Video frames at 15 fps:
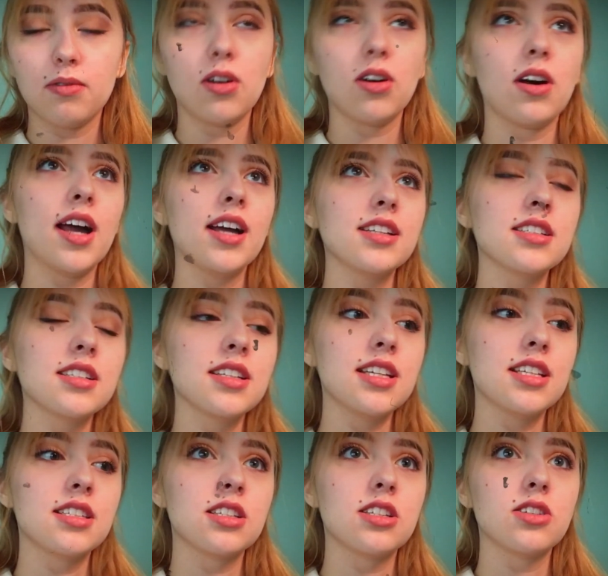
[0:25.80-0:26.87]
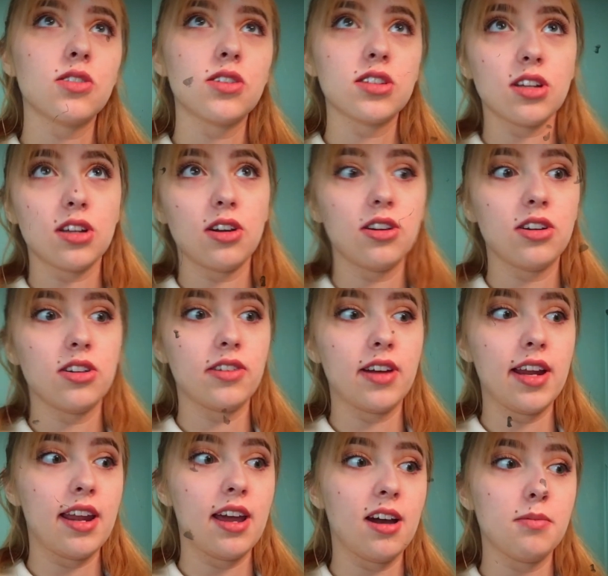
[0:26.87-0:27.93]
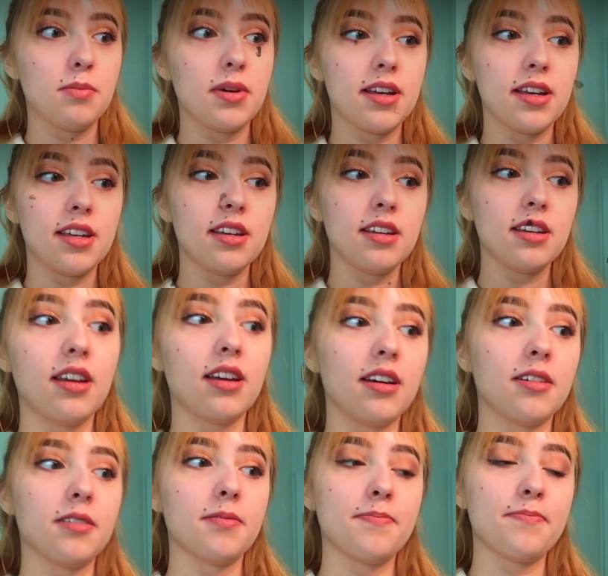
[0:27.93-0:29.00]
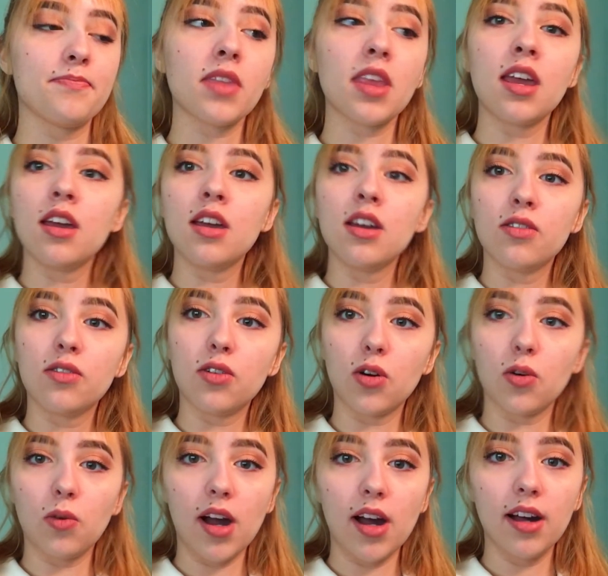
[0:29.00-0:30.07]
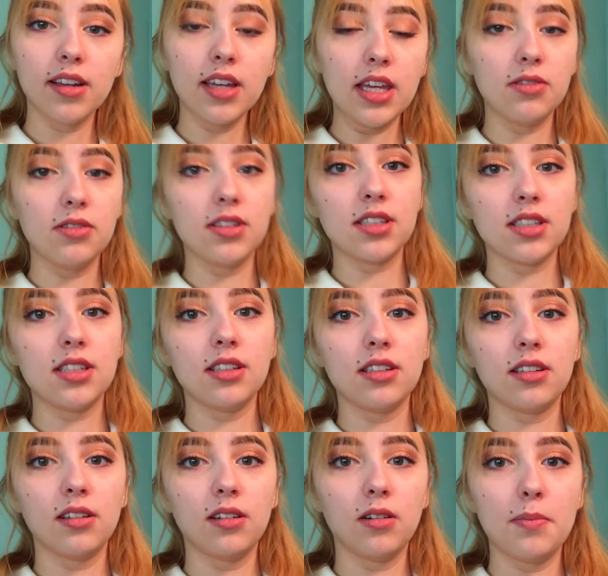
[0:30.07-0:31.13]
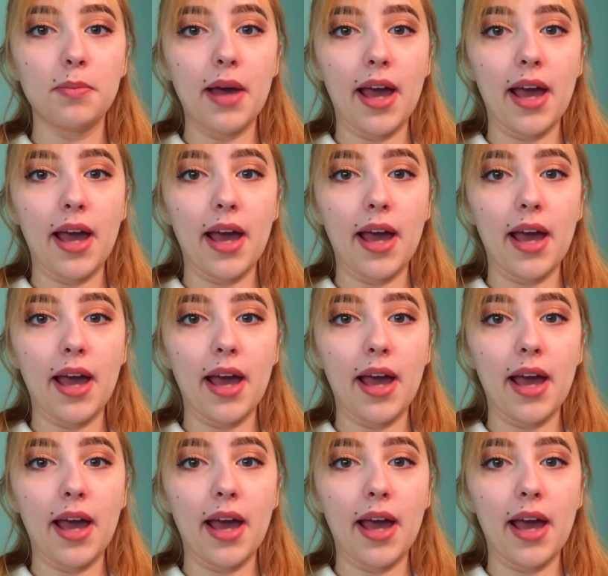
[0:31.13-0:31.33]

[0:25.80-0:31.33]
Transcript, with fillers: well actually he's in North Dakota right now, but um, for a while he was still